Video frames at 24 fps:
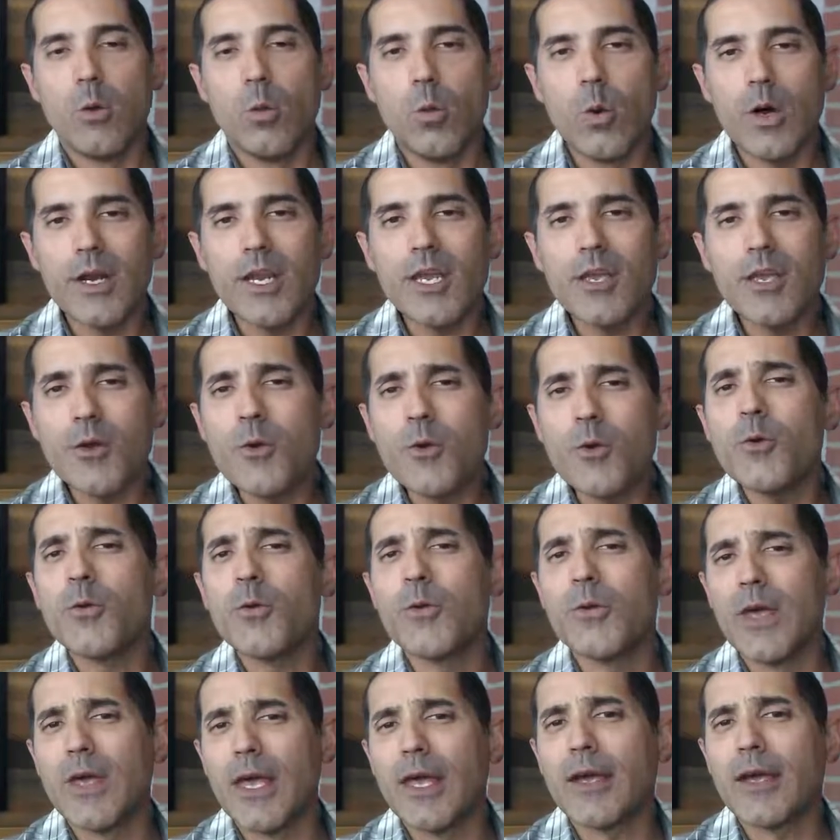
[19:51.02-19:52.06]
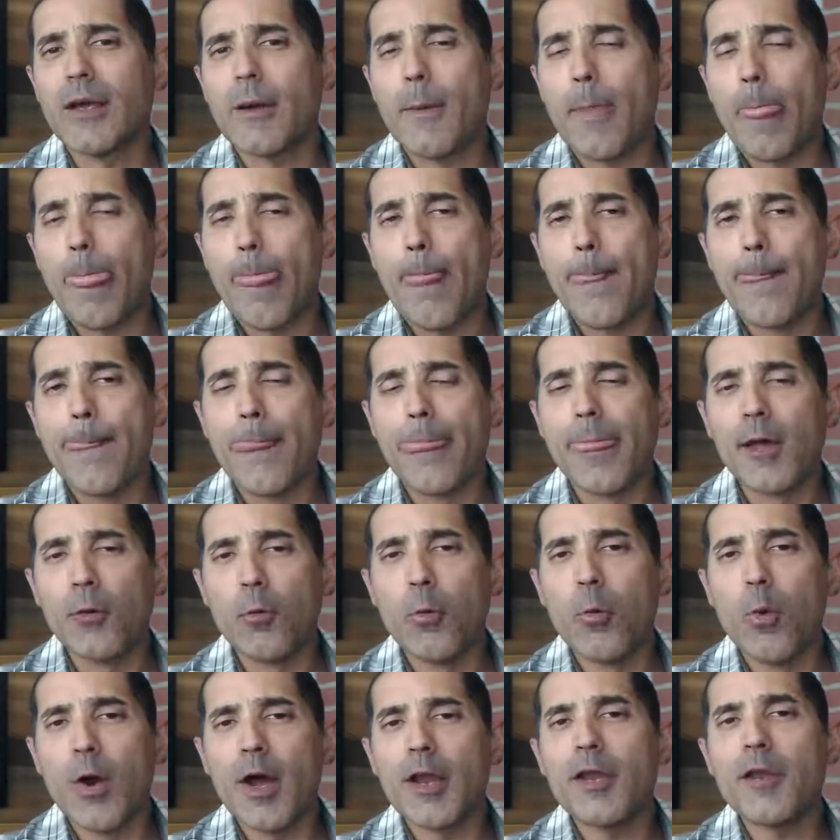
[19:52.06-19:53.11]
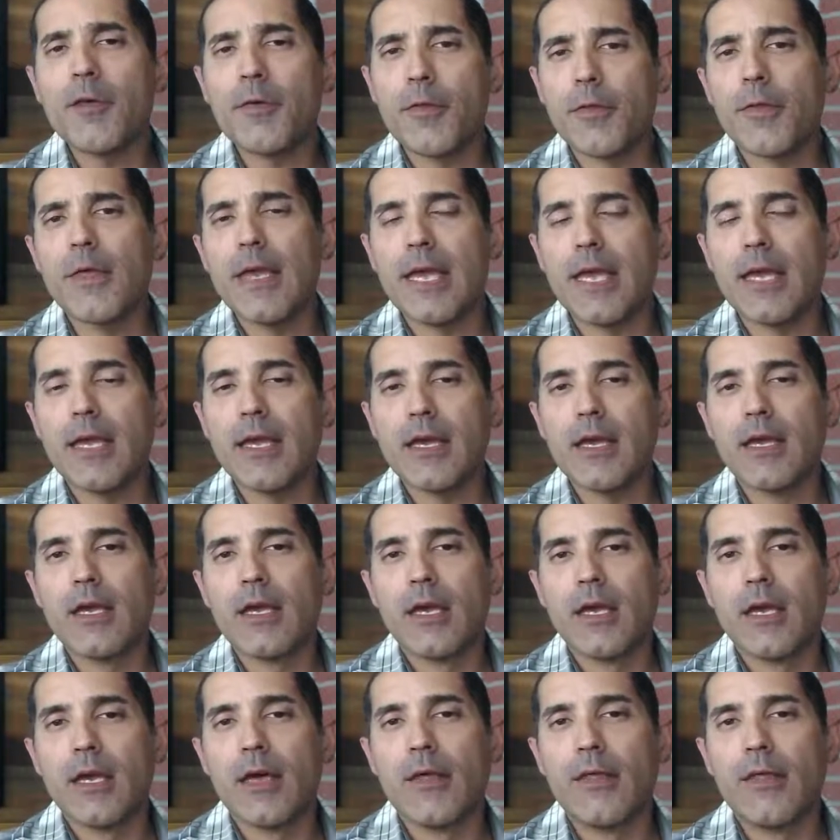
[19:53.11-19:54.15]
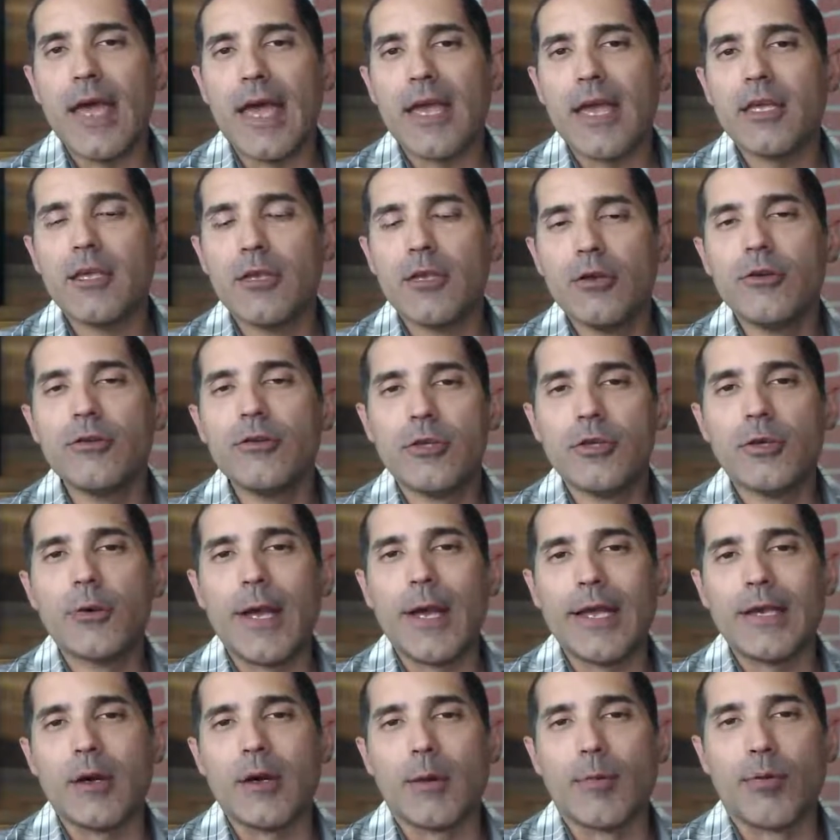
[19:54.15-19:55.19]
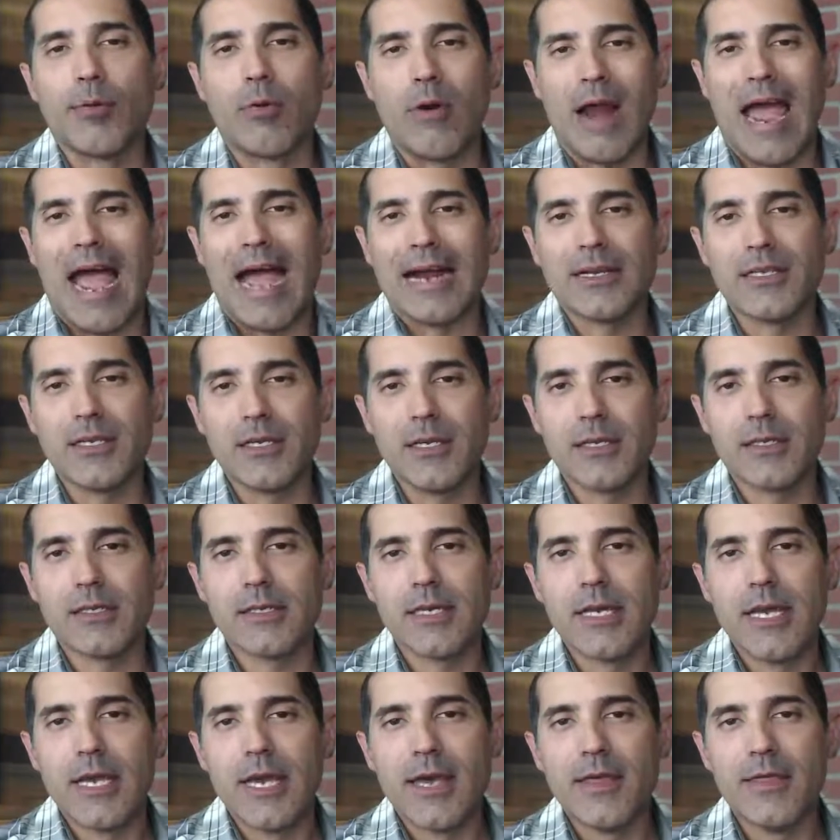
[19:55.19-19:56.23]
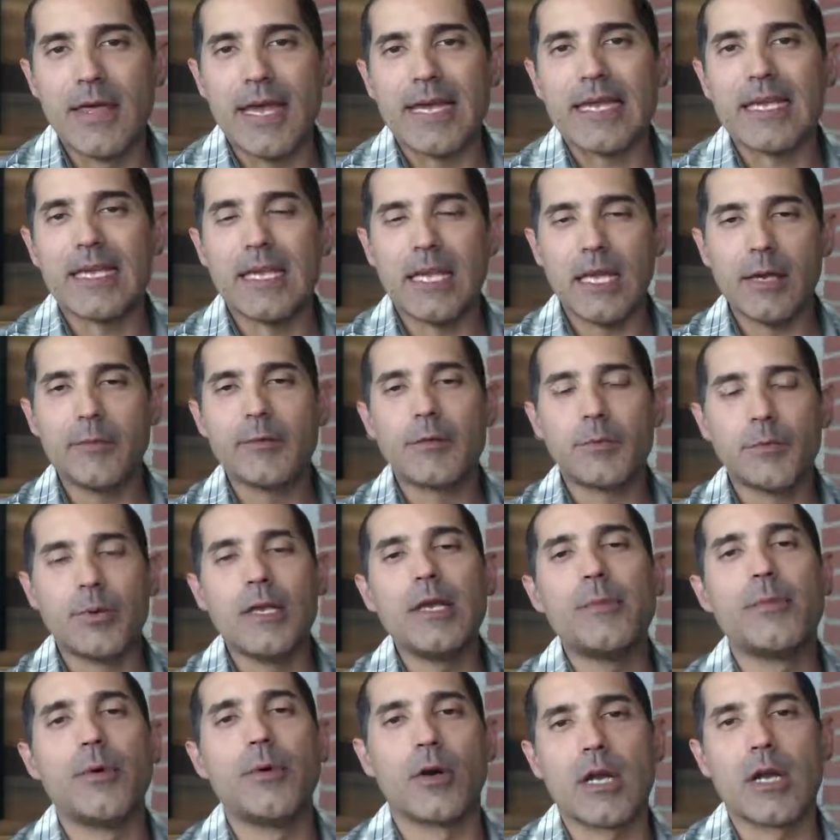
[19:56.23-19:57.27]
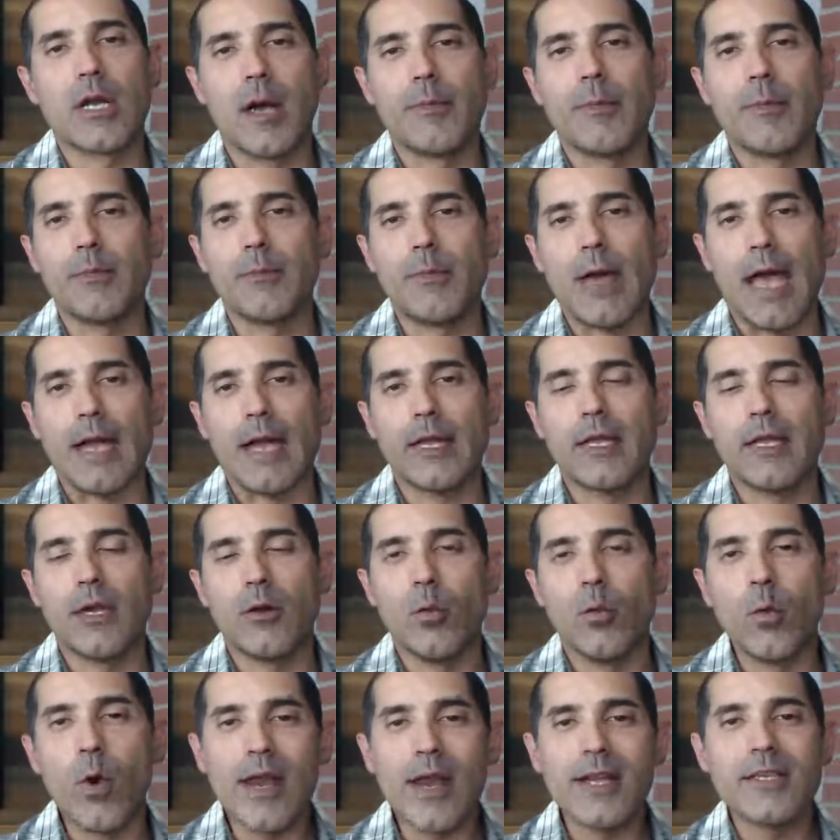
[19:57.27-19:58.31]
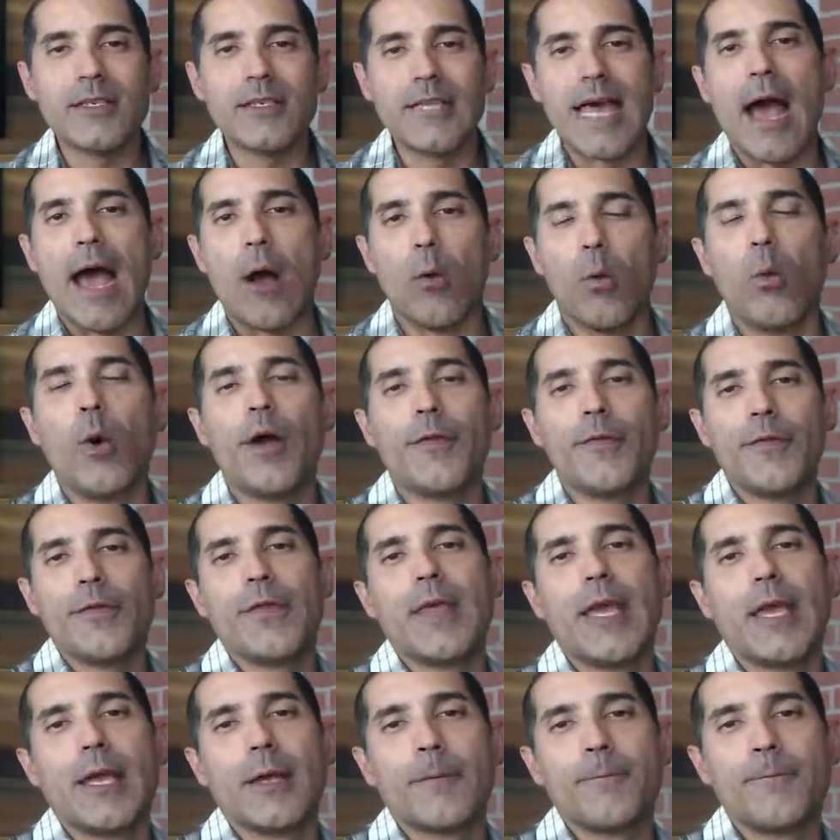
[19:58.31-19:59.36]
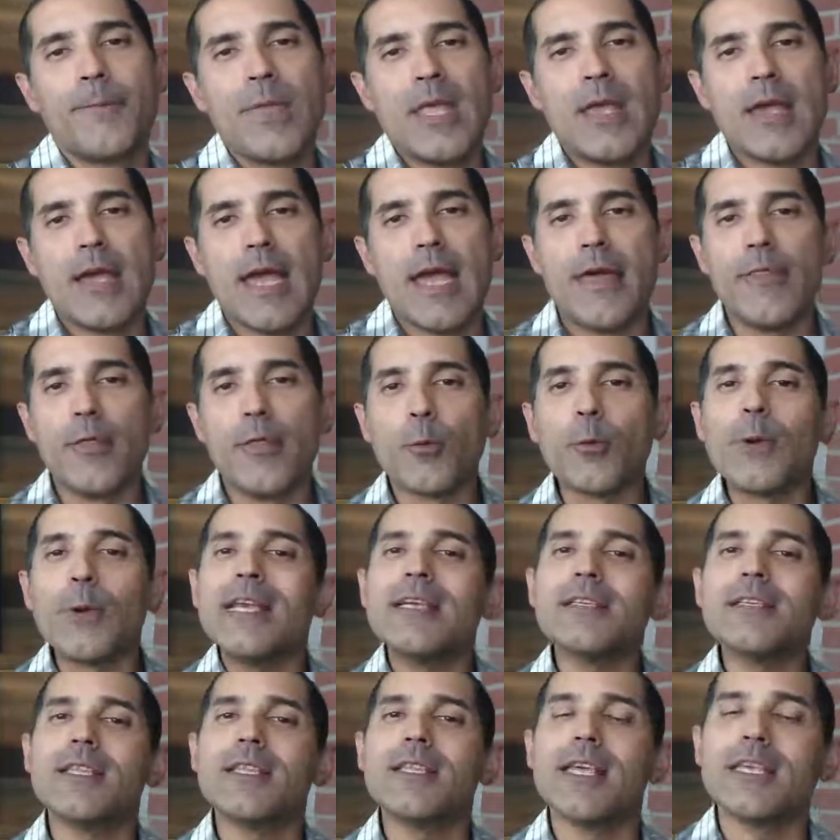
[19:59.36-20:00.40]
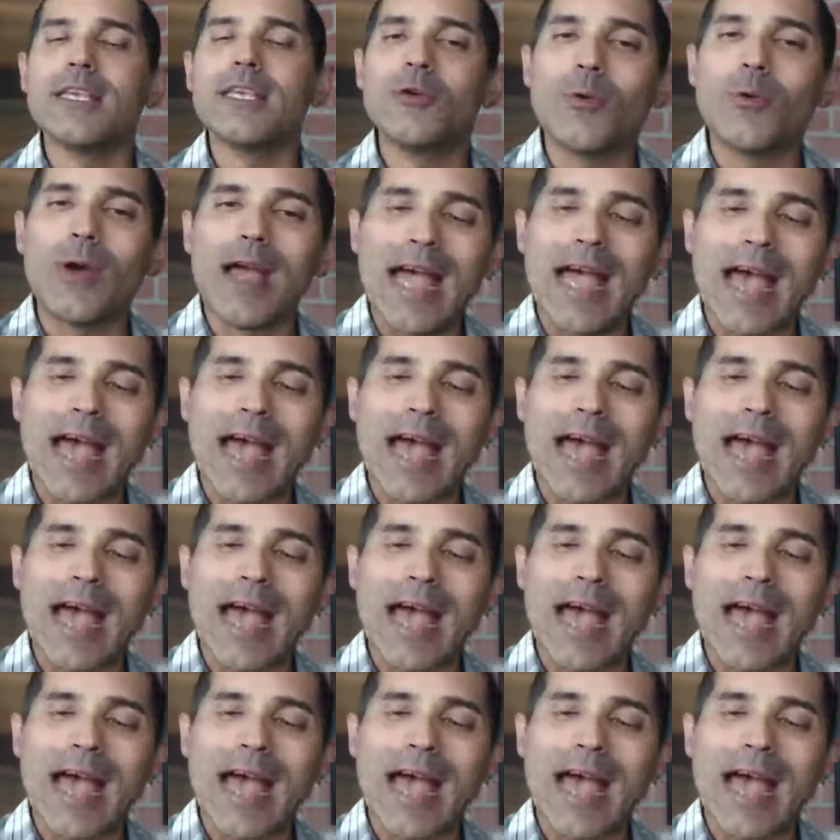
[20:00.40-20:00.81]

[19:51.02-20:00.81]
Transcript: what do you think the one thing that you do at your practice that keeps people coming back in? What is that one thing? And the reason that you